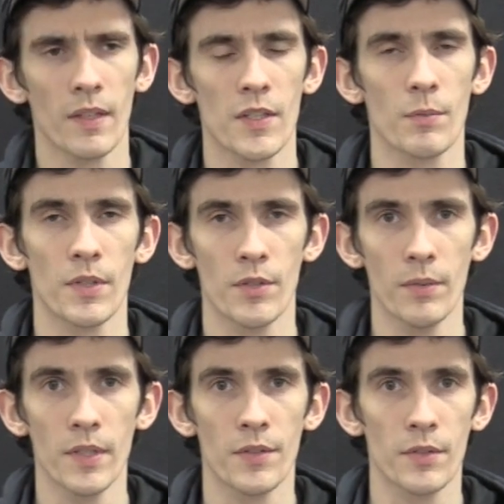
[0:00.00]
So when
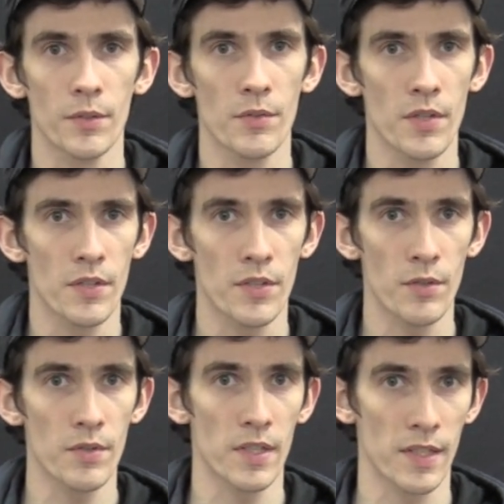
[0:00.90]
doing your dilutions,
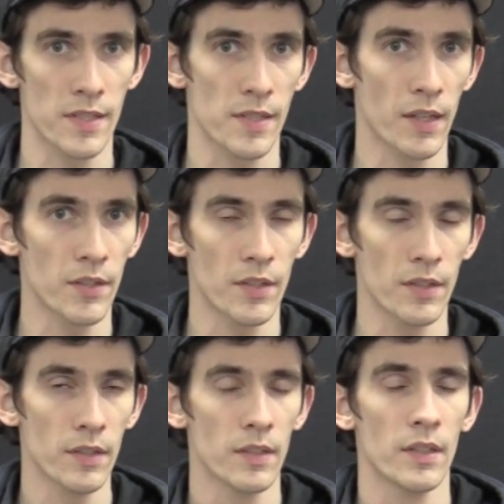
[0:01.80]
use an
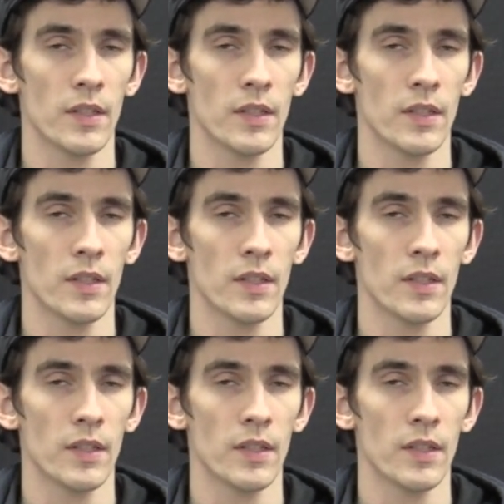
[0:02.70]
extender